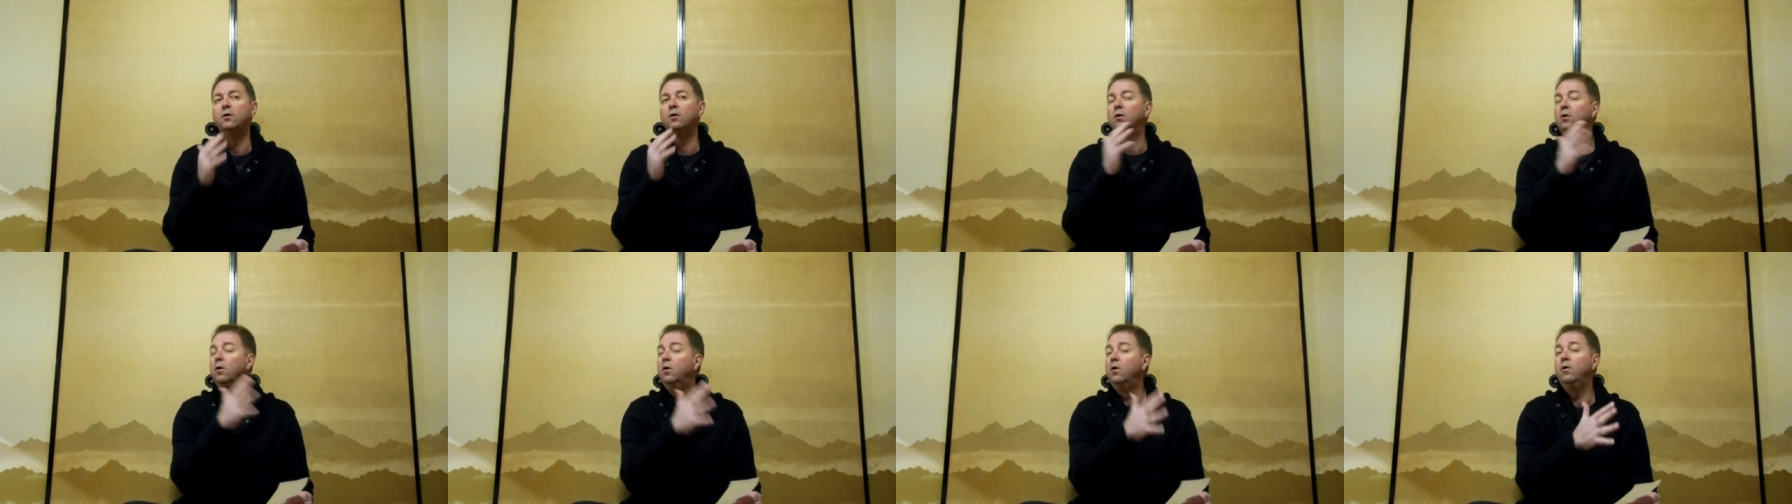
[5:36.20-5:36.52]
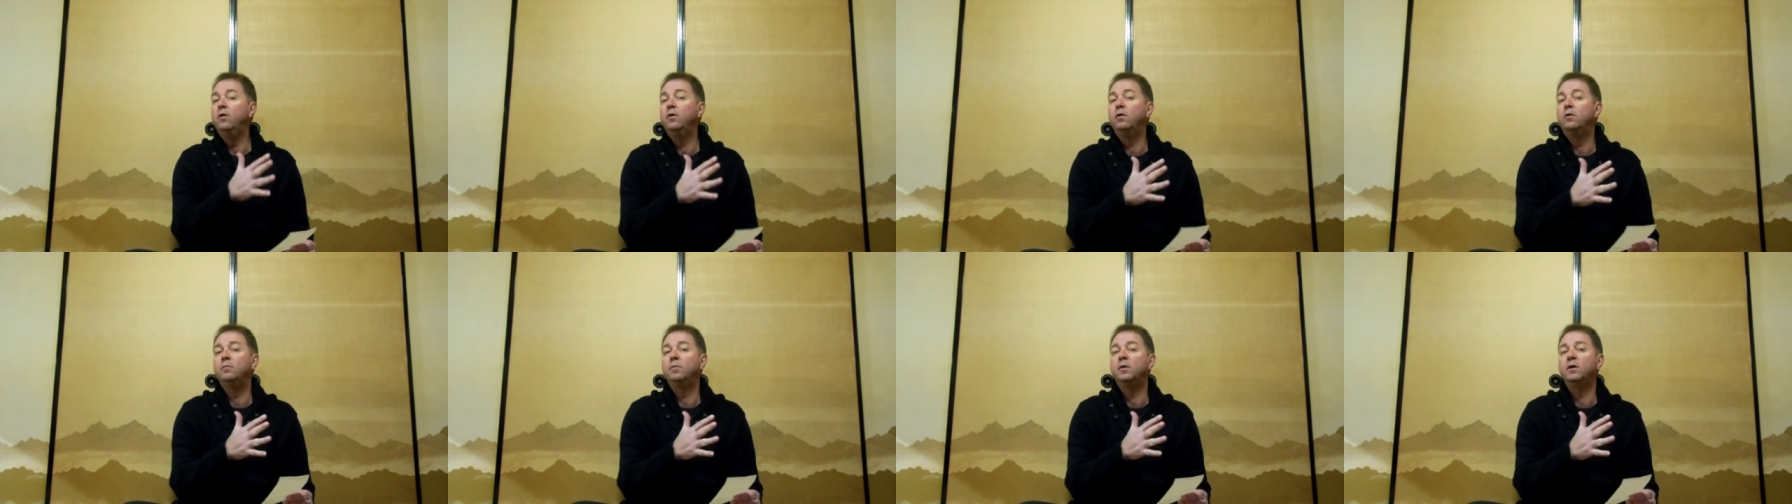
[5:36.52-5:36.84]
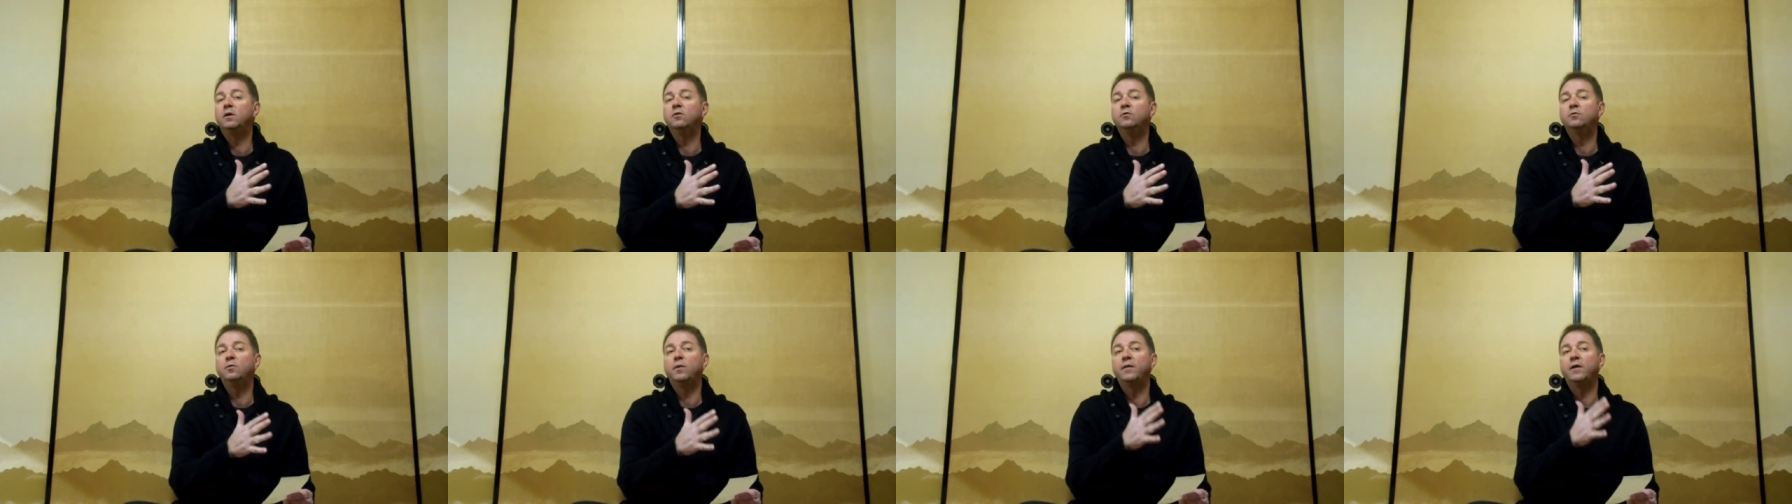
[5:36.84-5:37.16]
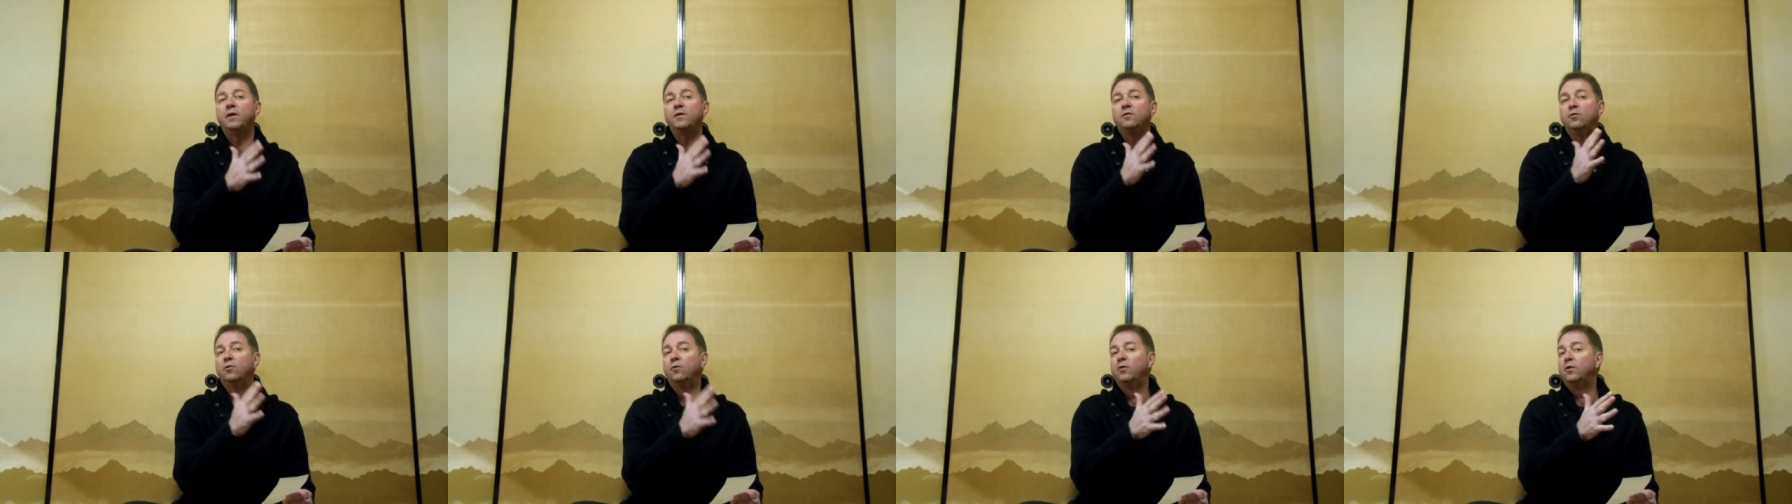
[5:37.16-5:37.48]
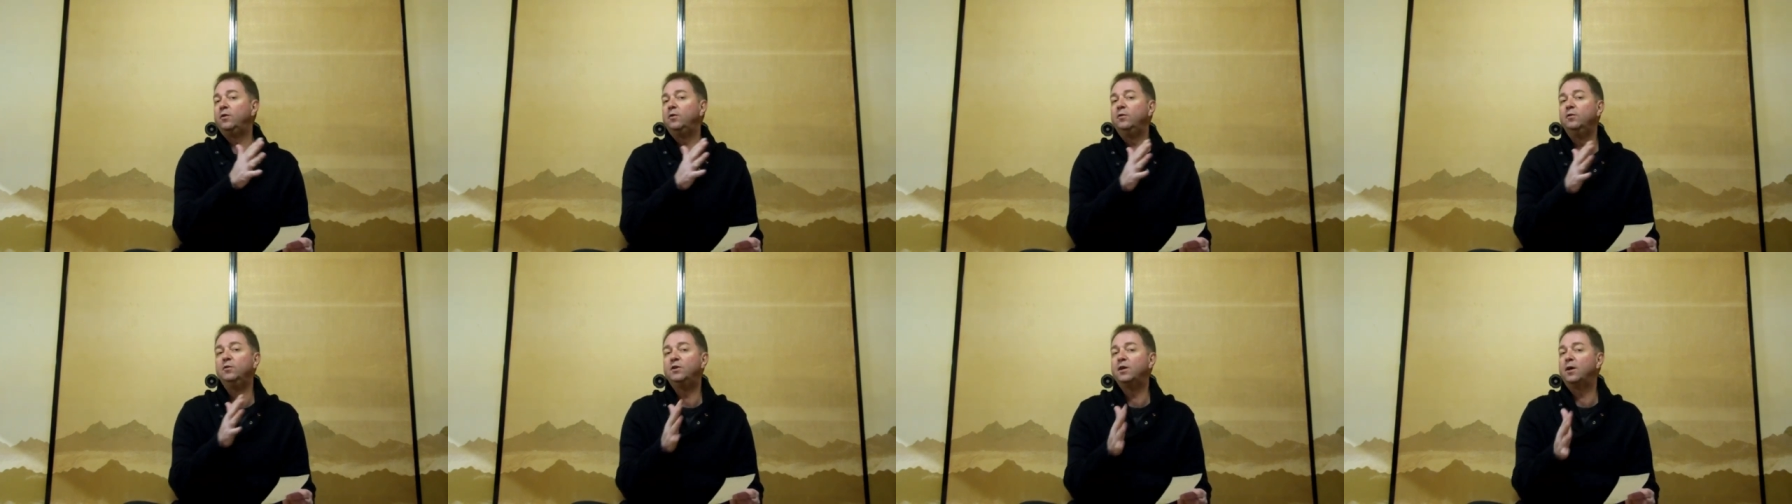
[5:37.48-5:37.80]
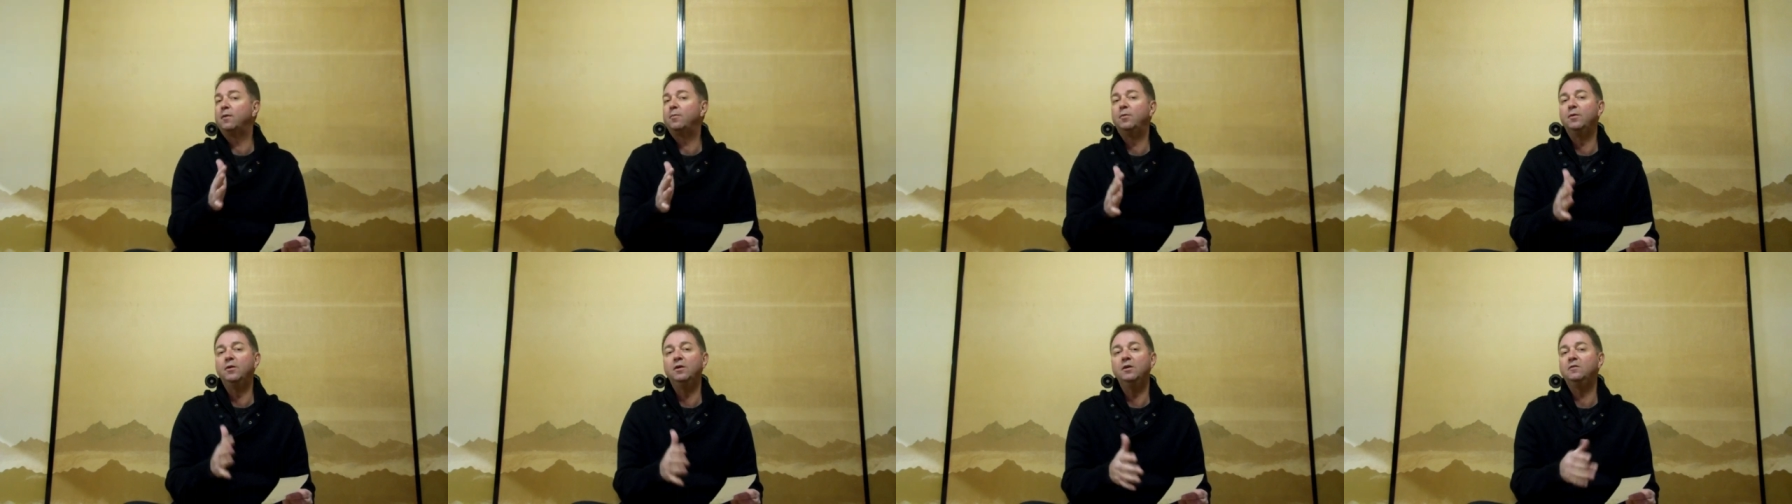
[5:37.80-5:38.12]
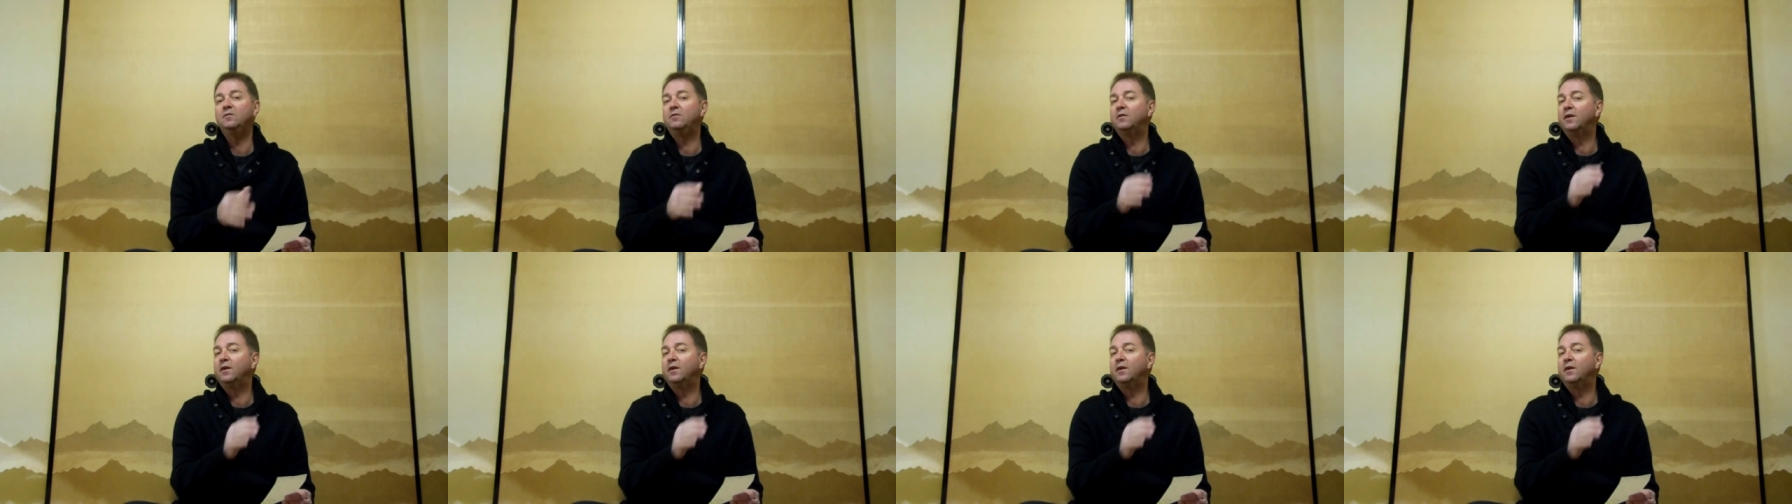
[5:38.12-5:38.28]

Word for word: learn it because when they taught you Japanese,